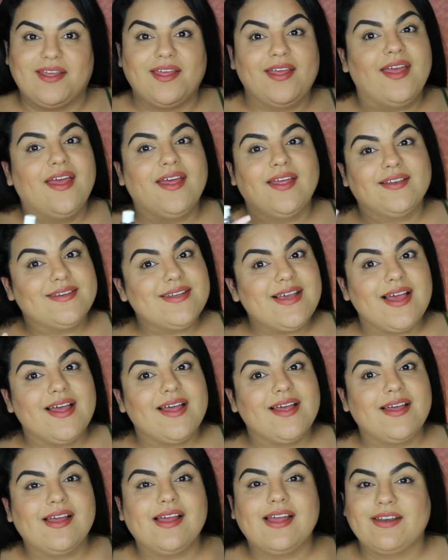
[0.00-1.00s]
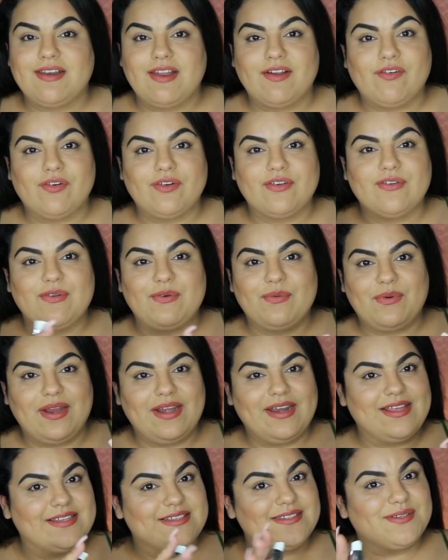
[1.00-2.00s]
Duh, I never even read it,
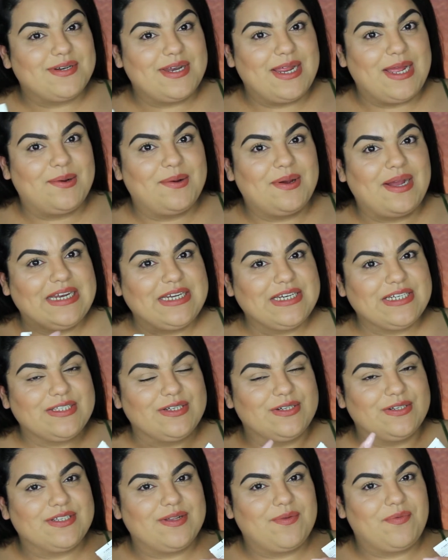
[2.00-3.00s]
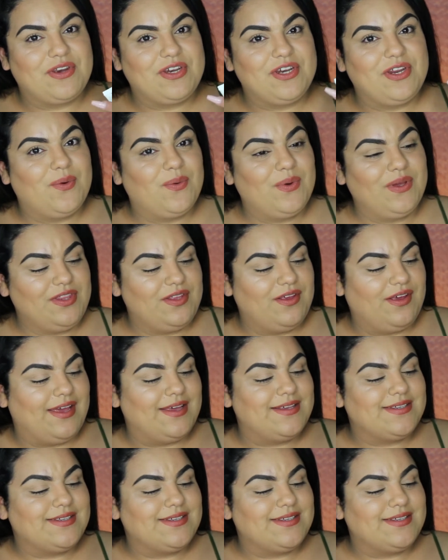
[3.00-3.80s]
so now I just learned something new with you guys.